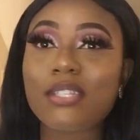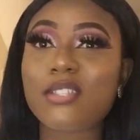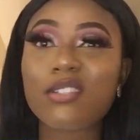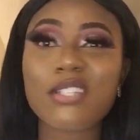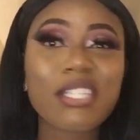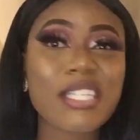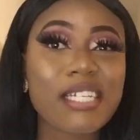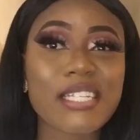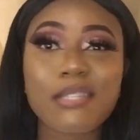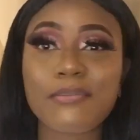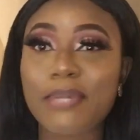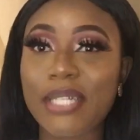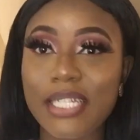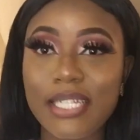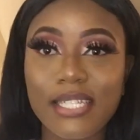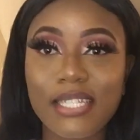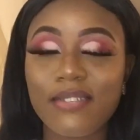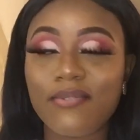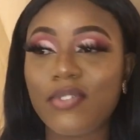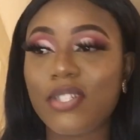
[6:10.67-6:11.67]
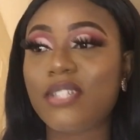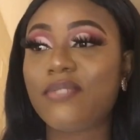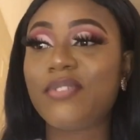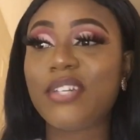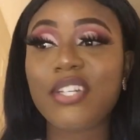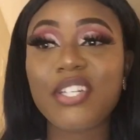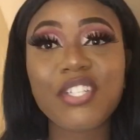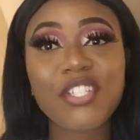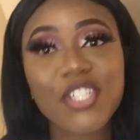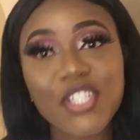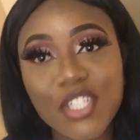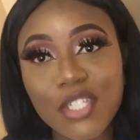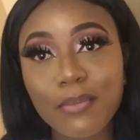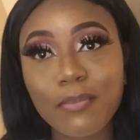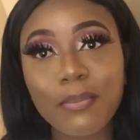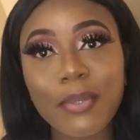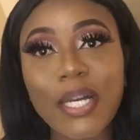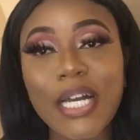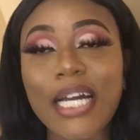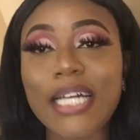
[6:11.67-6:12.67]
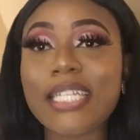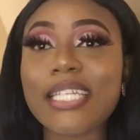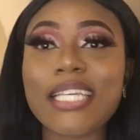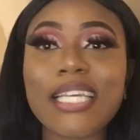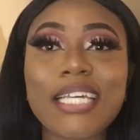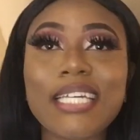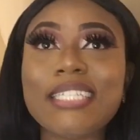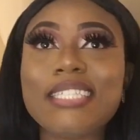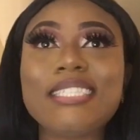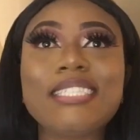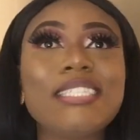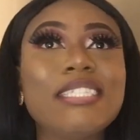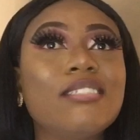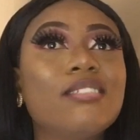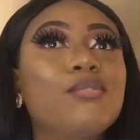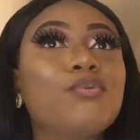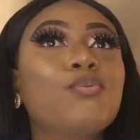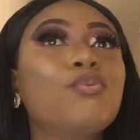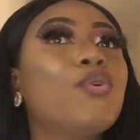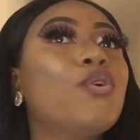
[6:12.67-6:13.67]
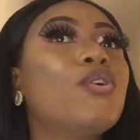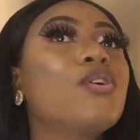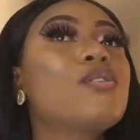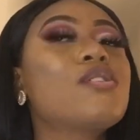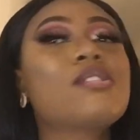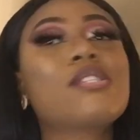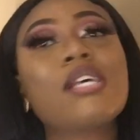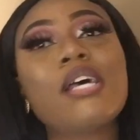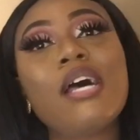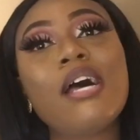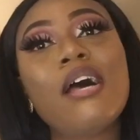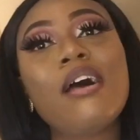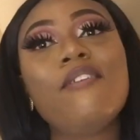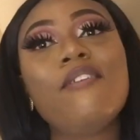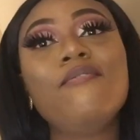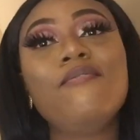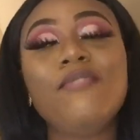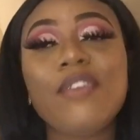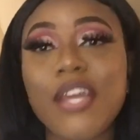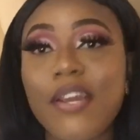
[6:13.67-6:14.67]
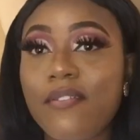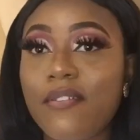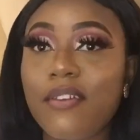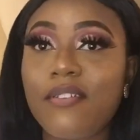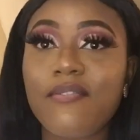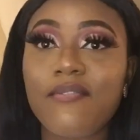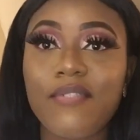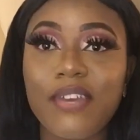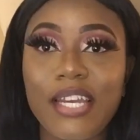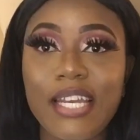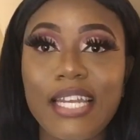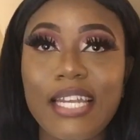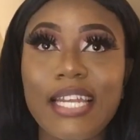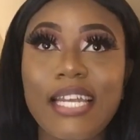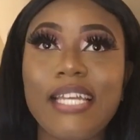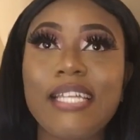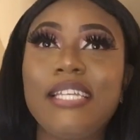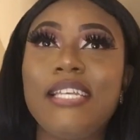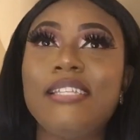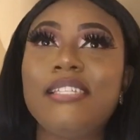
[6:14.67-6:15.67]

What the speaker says: It's not expensive, it's very cheap, and yet it works very nice.